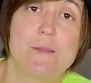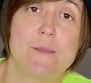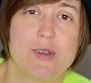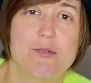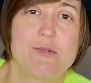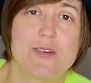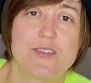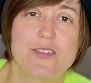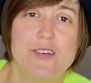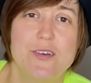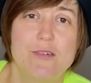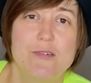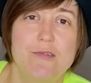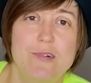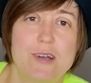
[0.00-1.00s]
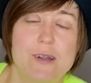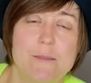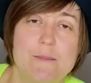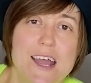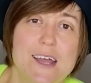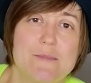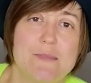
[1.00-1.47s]
It was noon
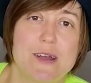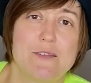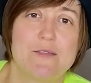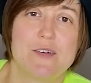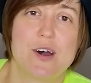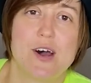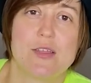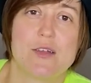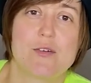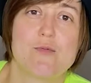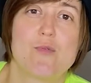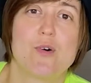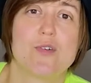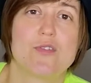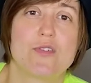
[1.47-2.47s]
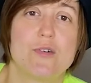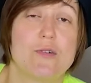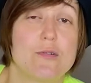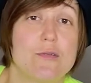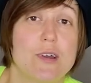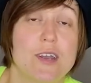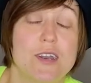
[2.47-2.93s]
and my father was
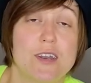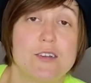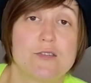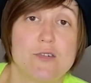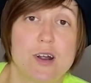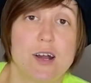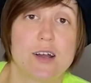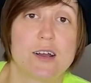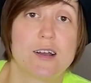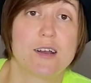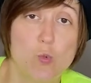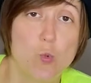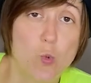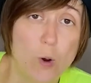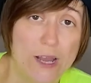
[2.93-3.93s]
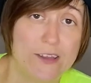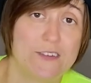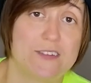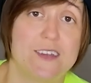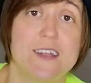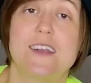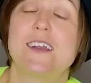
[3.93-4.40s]
already drunk,
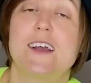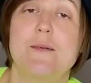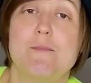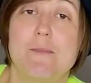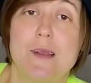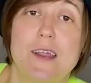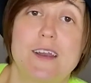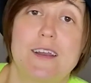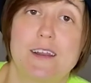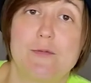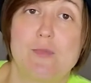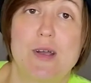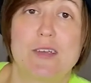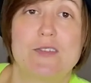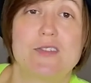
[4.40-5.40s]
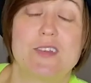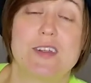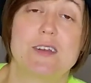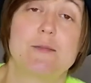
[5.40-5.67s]
wasted, completely wasted.